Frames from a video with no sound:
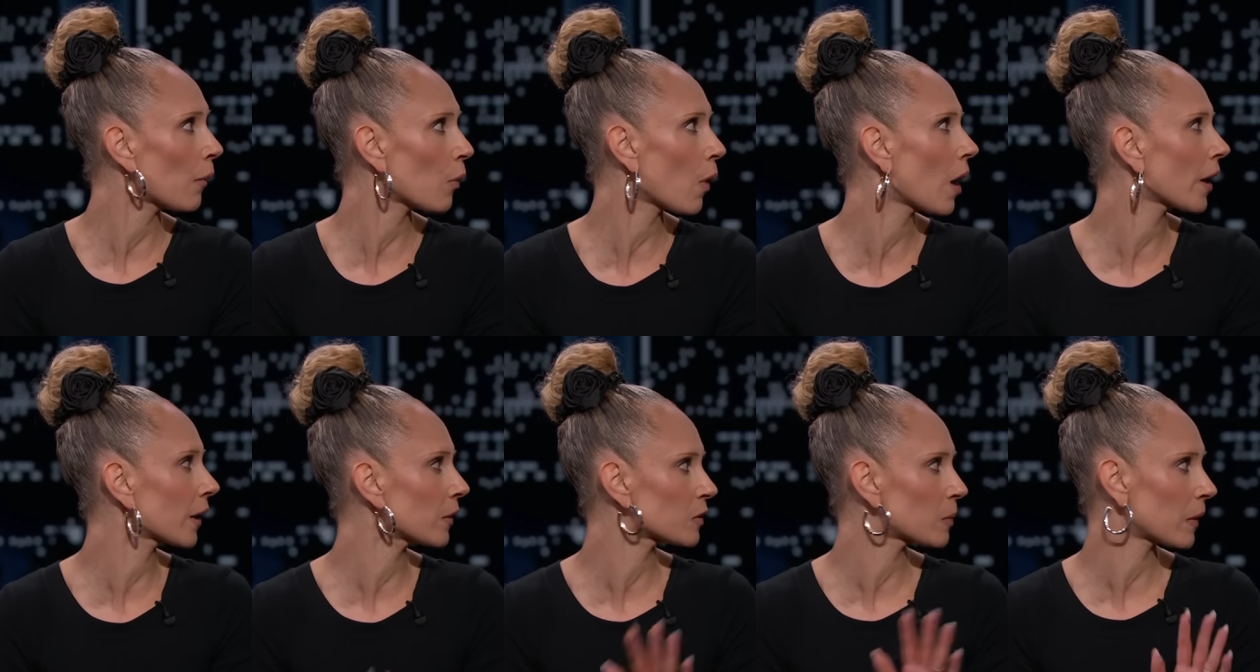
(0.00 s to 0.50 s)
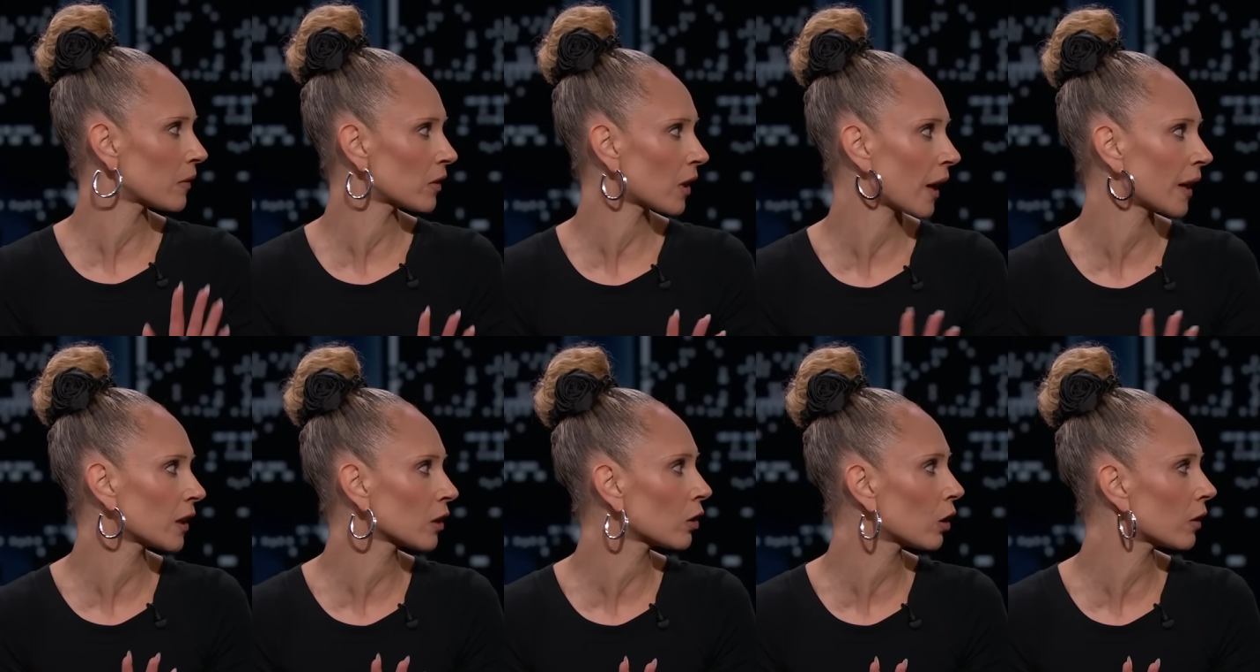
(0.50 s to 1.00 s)
work, it was about
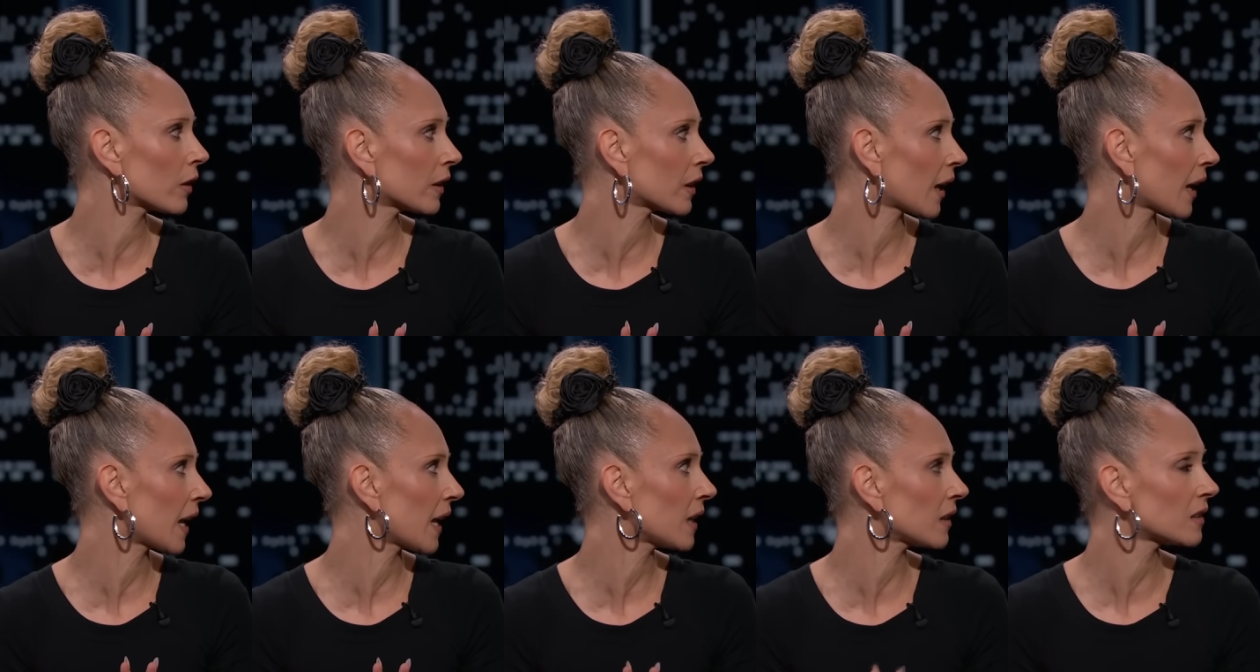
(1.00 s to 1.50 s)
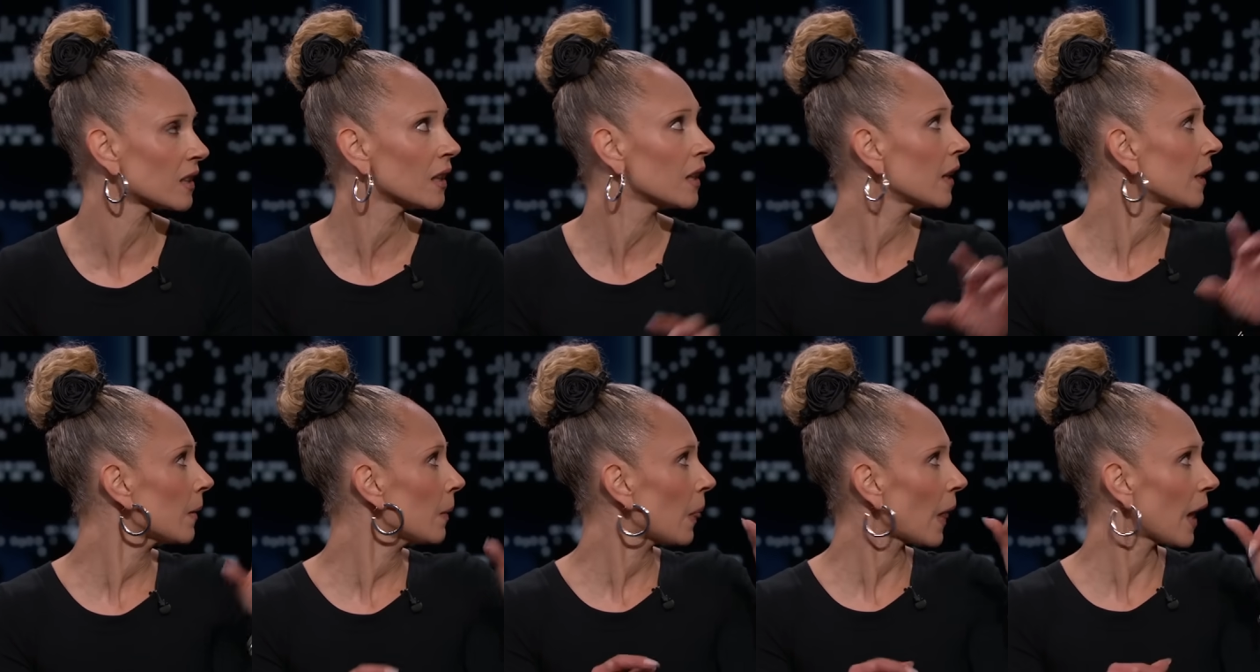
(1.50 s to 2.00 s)
nine o'clock at night,
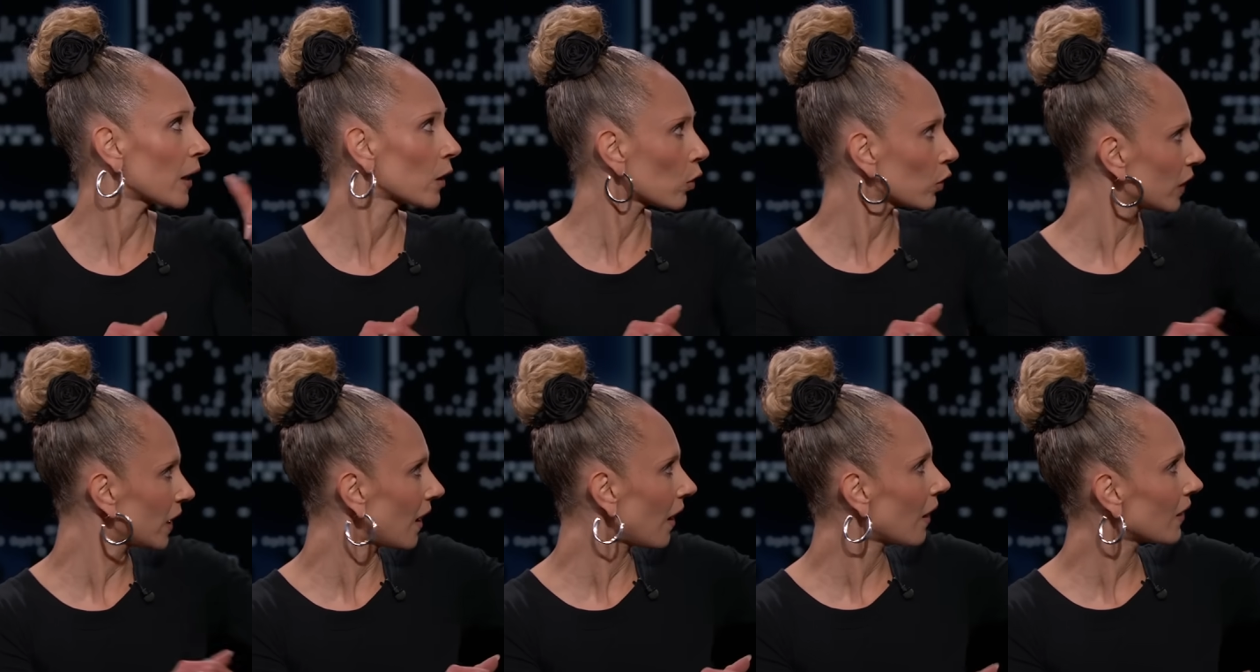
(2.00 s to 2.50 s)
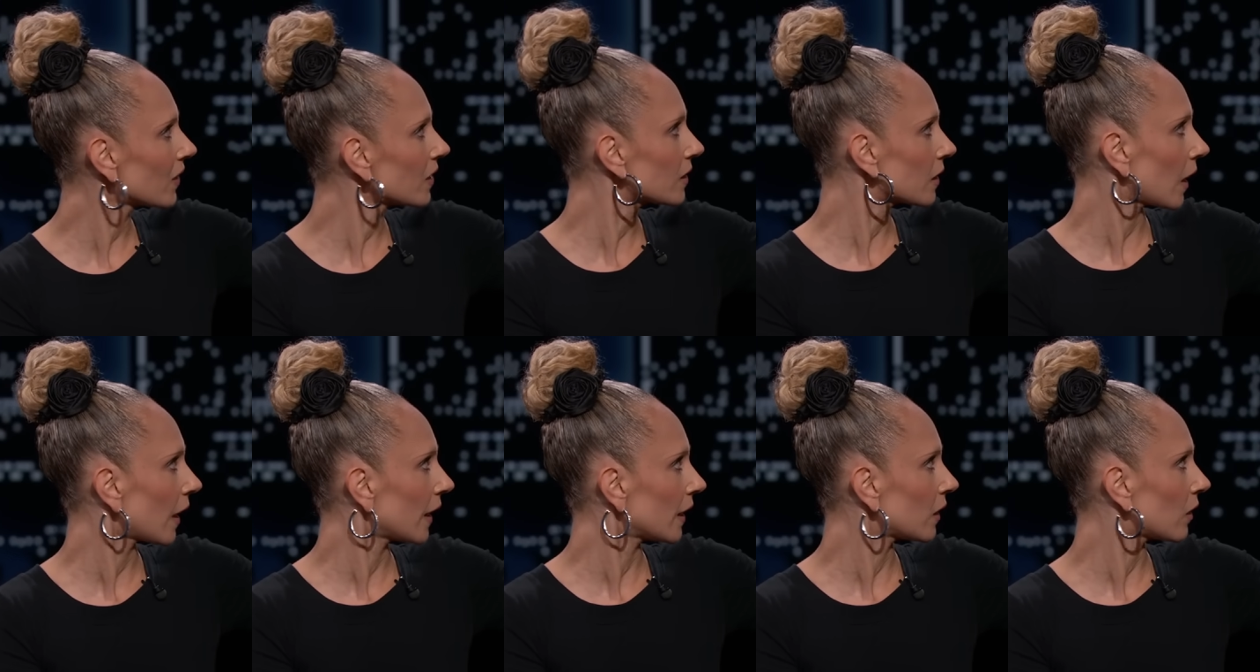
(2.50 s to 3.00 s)
and on the other
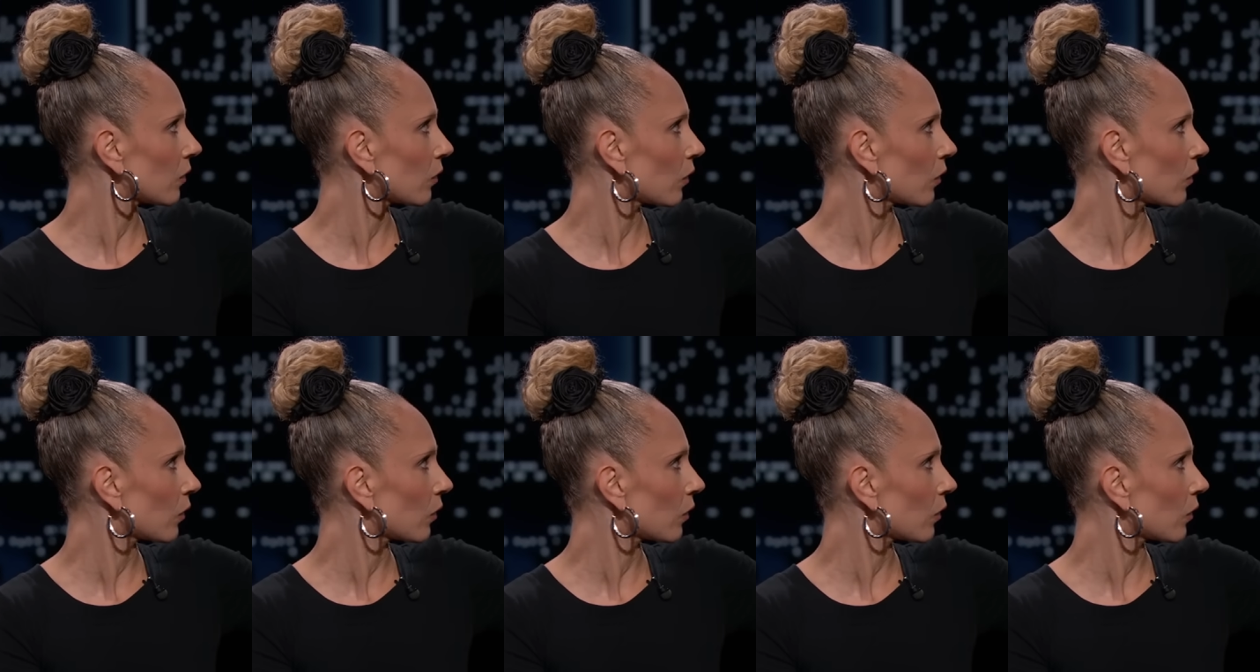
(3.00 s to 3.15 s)
side